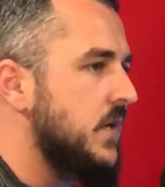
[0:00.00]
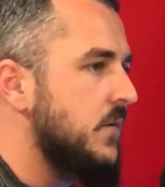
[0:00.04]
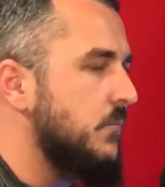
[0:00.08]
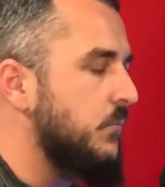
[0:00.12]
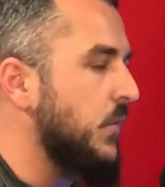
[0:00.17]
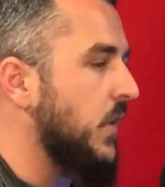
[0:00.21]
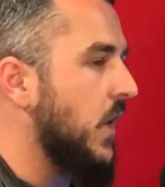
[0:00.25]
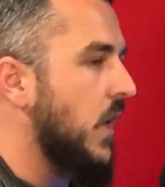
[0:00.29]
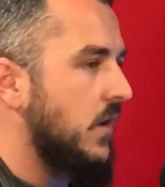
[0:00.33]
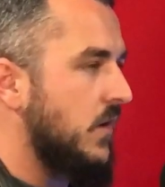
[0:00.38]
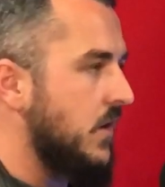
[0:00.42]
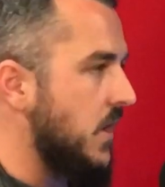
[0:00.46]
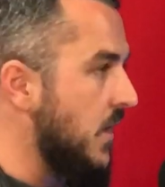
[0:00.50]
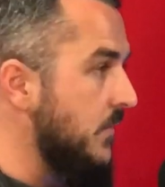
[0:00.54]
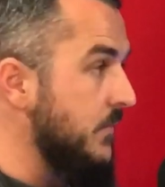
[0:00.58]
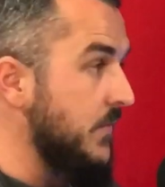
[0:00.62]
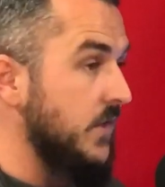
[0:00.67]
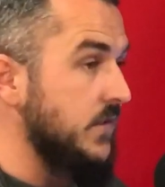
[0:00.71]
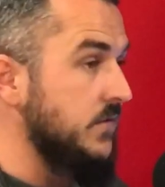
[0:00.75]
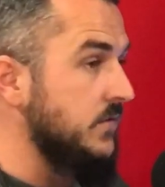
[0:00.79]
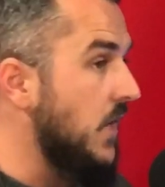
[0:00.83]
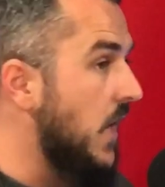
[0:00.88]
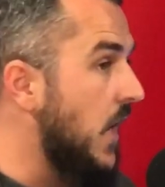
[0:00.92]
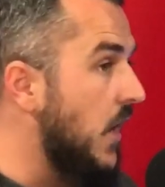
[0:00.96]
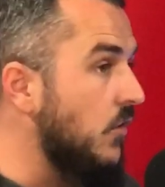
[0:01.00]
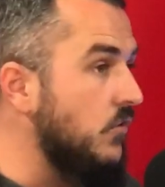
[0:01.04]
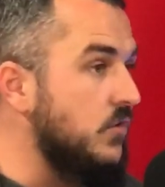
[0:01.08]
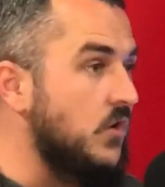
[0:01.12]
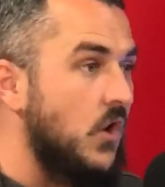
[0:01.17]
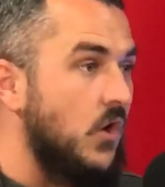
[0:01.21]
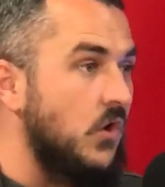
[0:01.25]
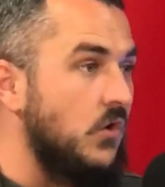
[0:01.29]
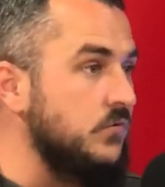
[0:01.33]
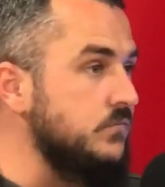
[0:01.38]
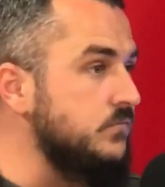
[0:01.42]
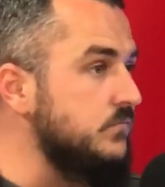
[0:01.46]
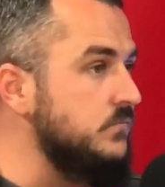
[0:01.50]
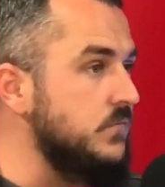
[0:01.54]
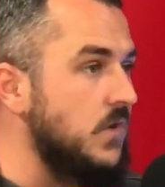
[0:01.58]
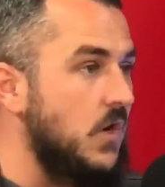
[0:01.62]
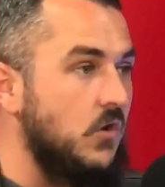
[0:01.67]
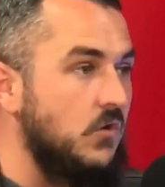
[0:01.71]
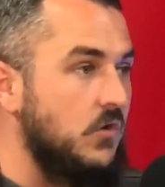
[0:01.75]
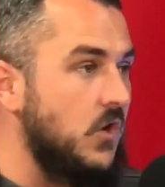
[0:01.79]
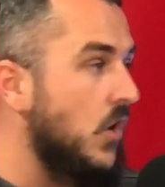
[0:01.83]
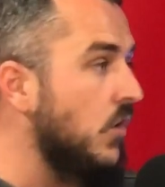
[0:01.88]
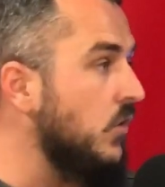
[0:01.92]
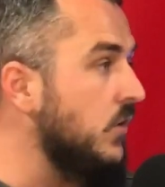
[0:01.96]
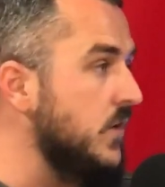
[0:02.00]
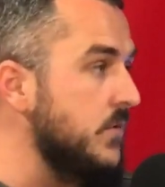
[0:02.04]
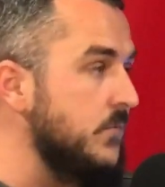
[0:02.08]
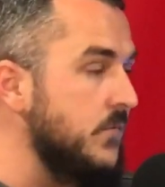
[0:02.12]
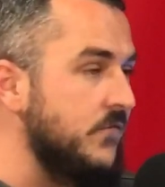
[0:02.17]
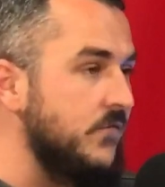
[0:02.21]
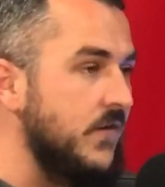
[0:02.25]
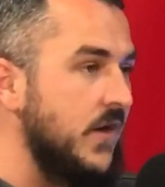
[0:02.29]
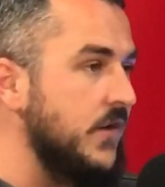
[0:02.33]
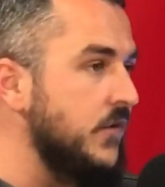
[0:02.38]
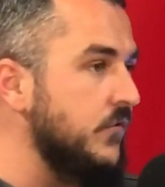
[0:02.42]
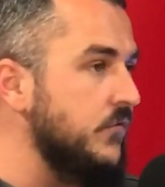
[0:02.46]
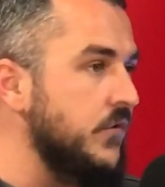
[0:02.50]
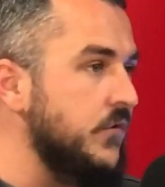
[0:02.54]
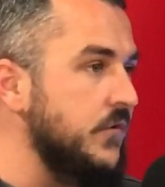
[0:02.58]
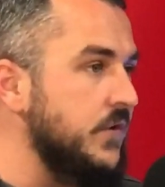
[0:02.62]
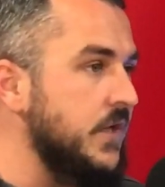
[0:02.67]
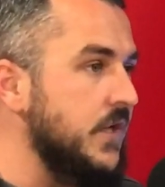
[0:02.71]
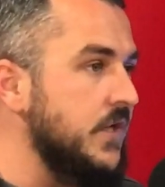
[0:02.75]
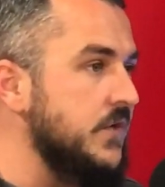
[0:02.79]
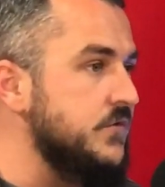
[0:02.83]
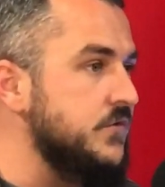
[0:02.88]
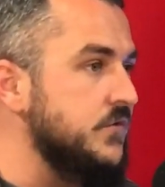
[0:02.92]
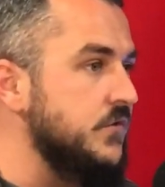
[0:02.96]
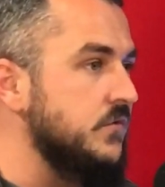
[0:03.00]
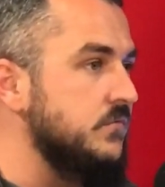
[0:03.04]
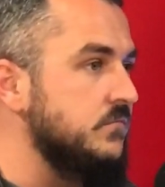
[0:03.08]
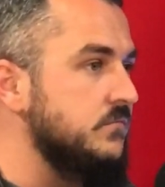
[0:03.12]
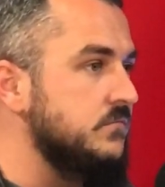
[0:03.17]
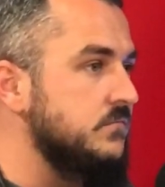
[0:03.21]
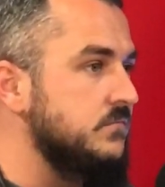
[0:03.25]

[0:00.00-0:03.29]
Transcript: But I'll I mean I'll call I'll call him if I don't know the answer.